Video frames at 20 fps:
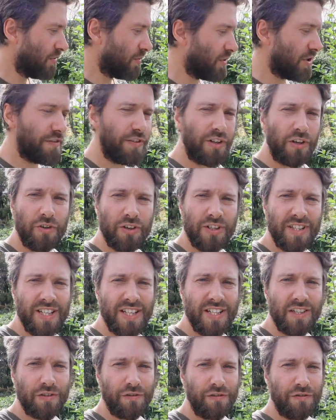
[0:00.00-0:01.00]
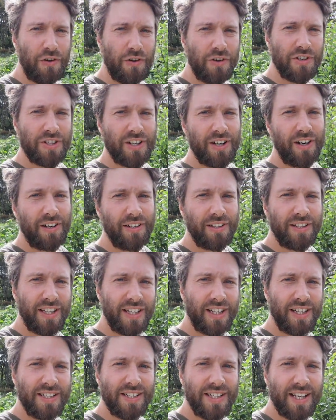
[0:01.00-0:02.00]
One of the critiques of forest
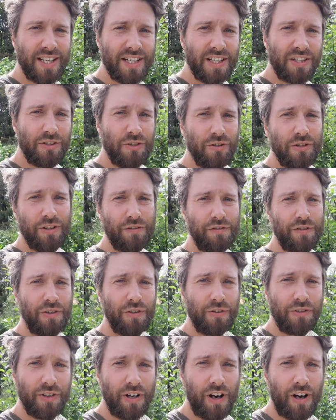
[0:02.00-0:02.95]
gardening is that it's too difficult